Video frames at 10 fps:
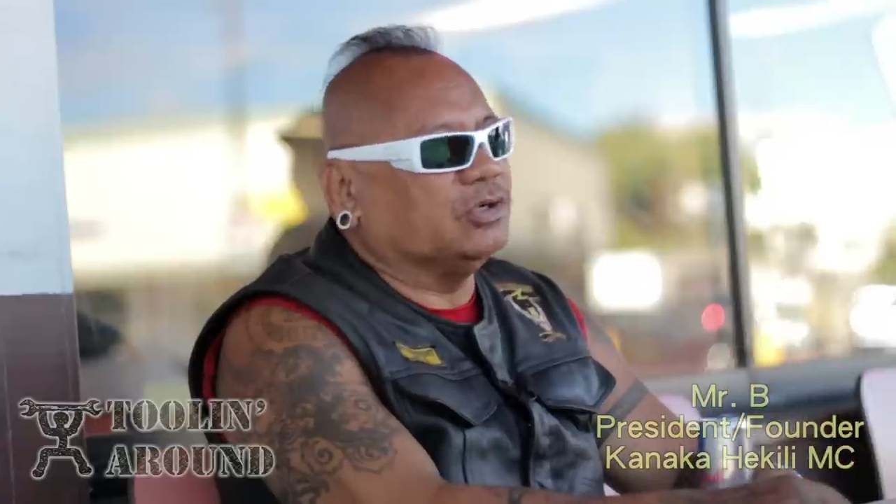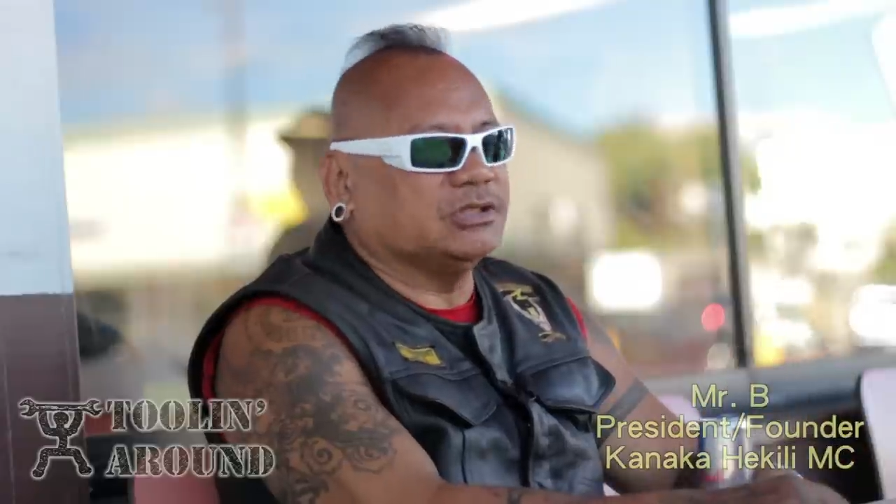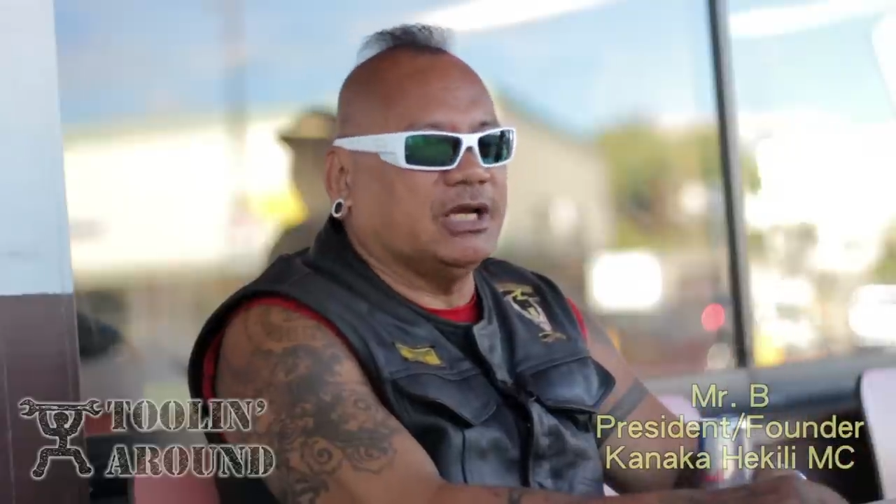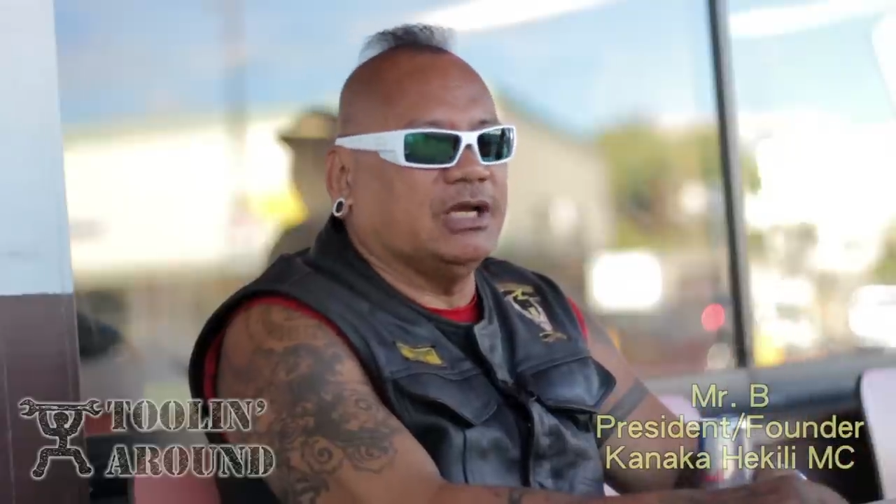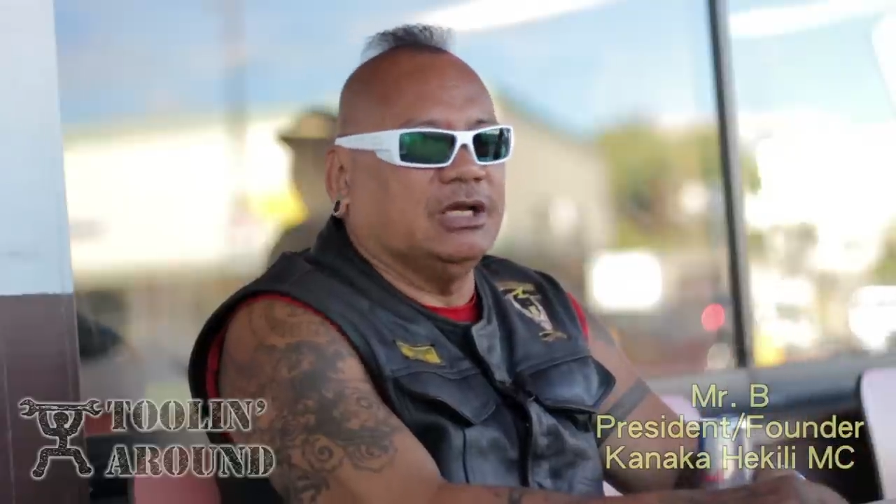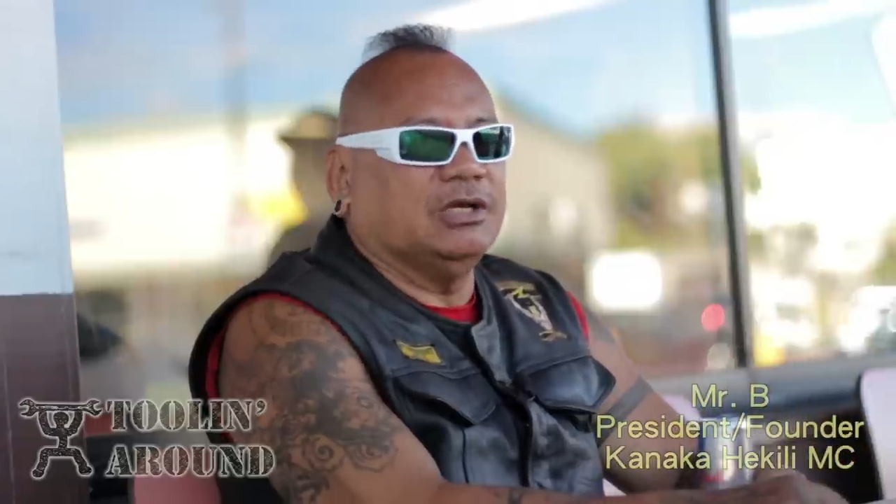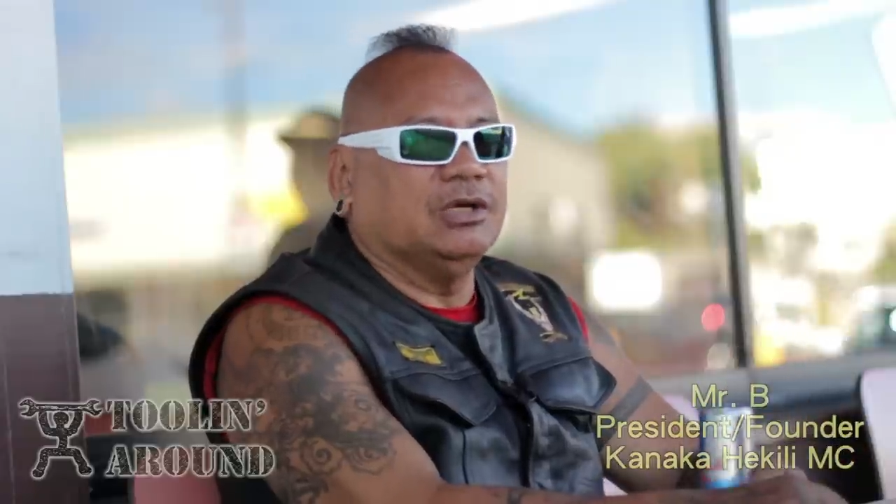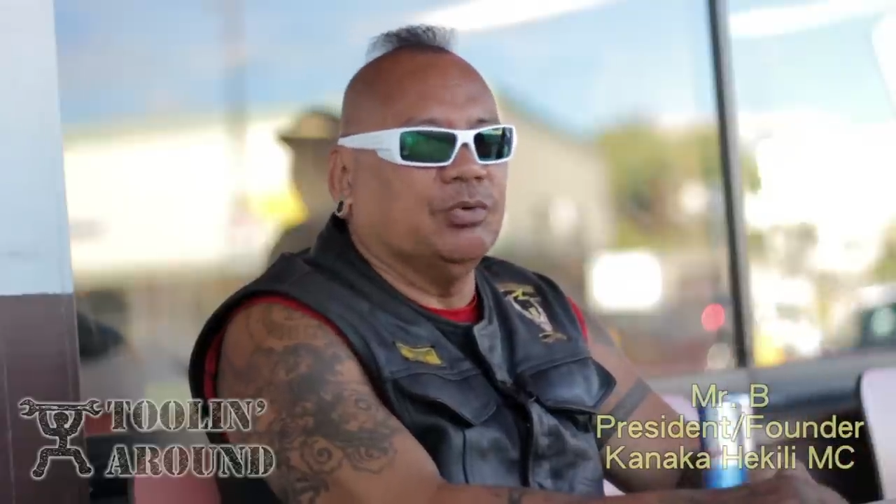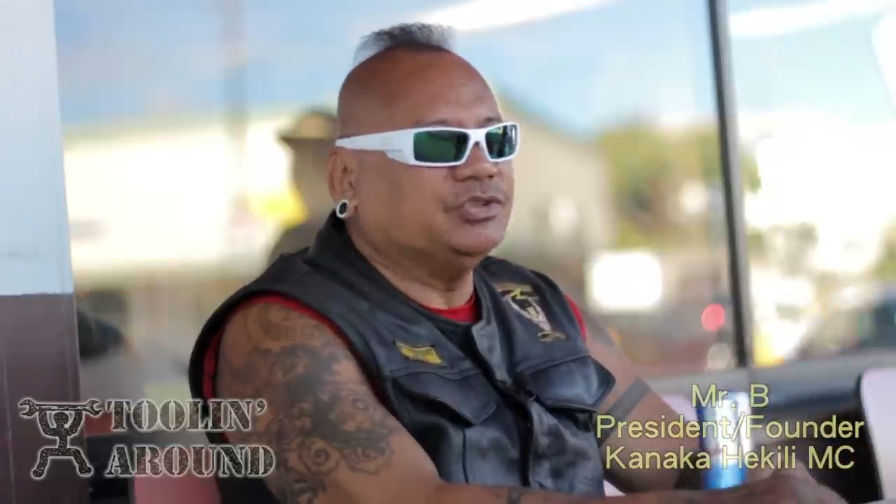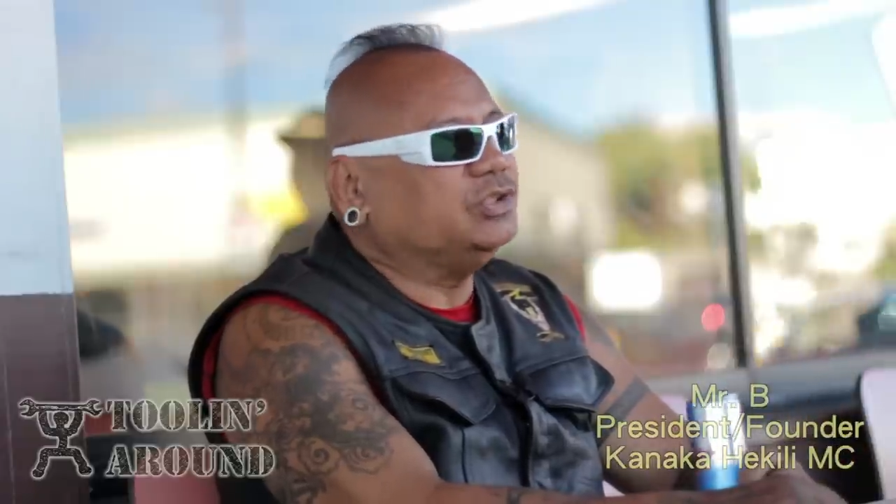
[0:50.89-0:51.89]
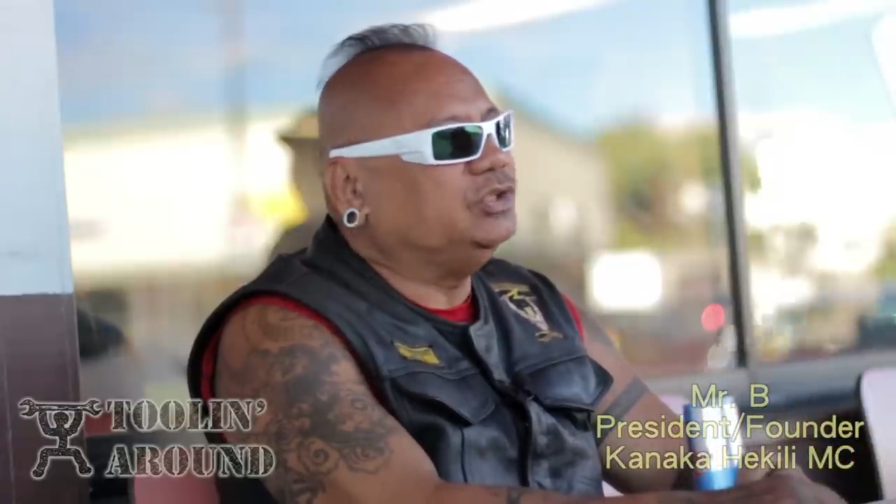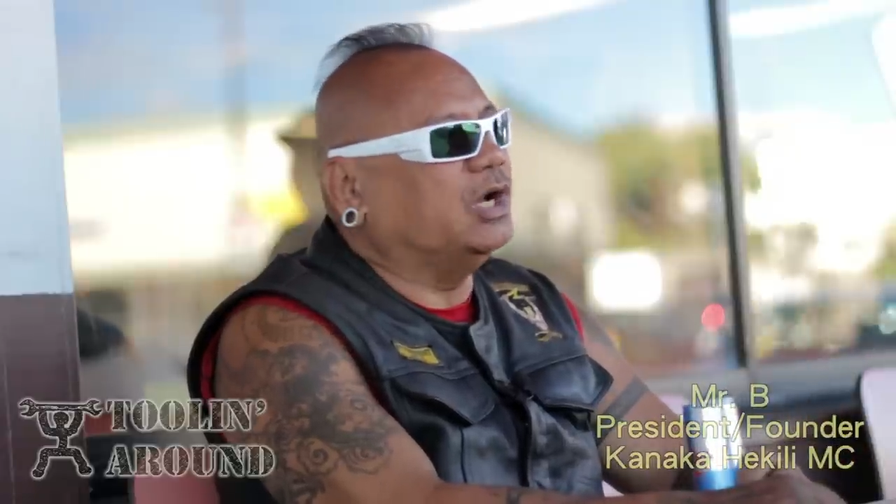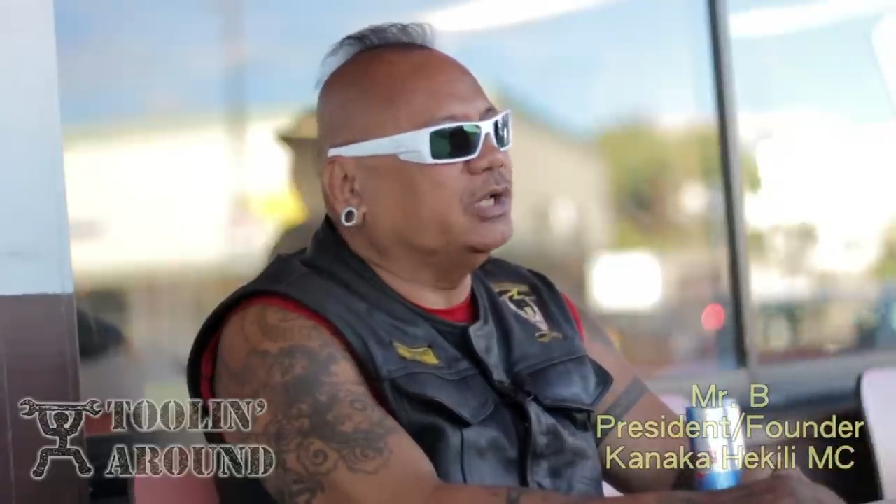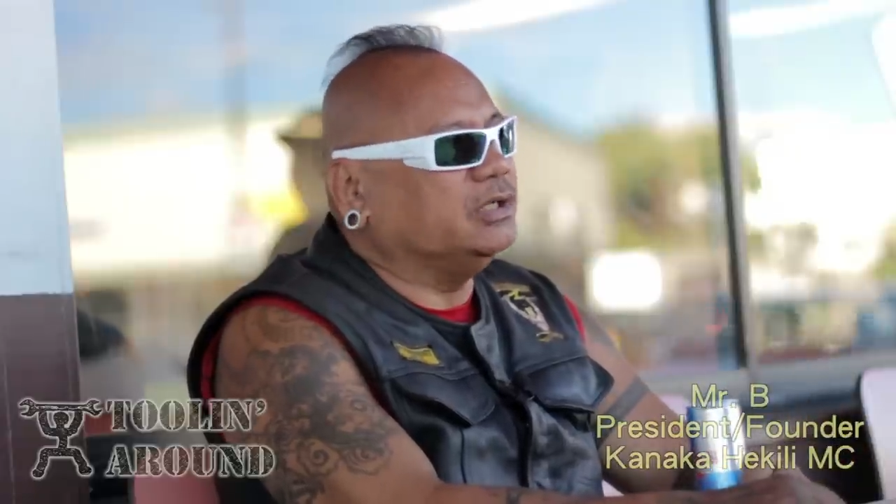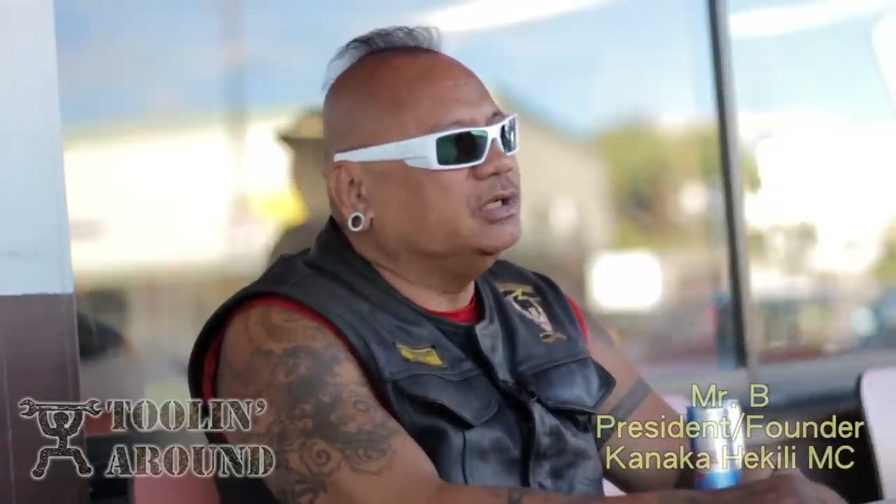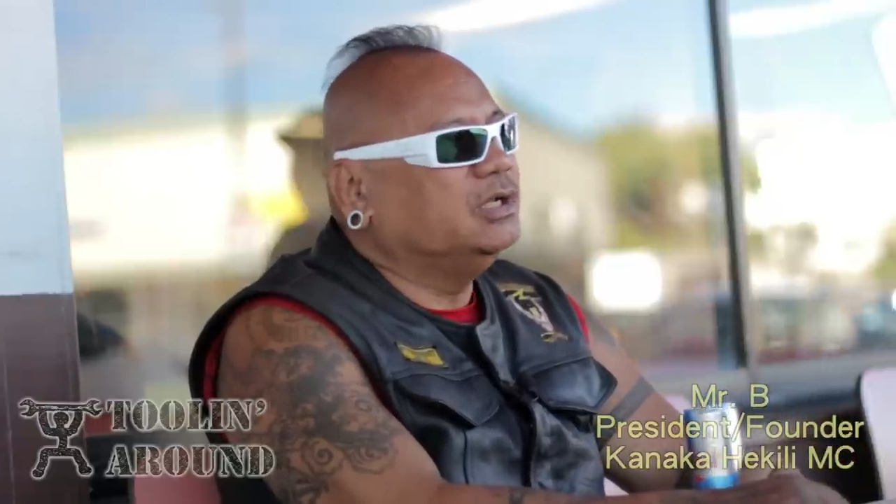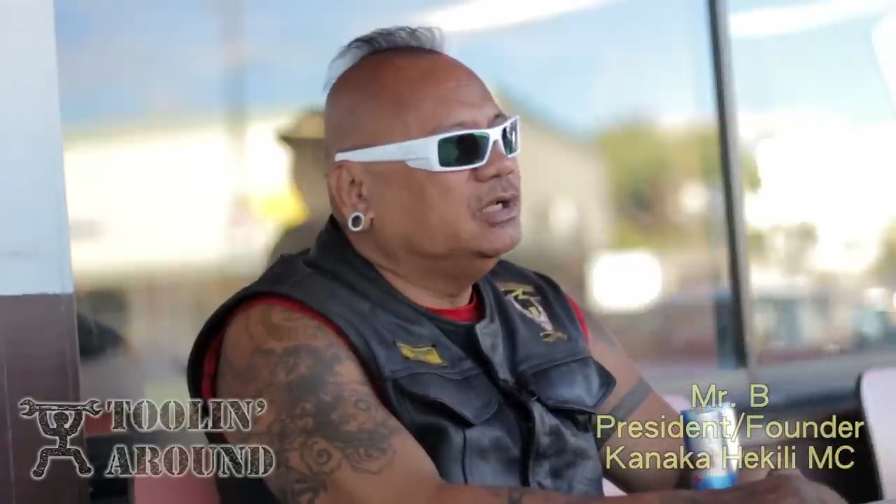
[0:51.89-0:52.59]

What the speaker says: because I wasn't done.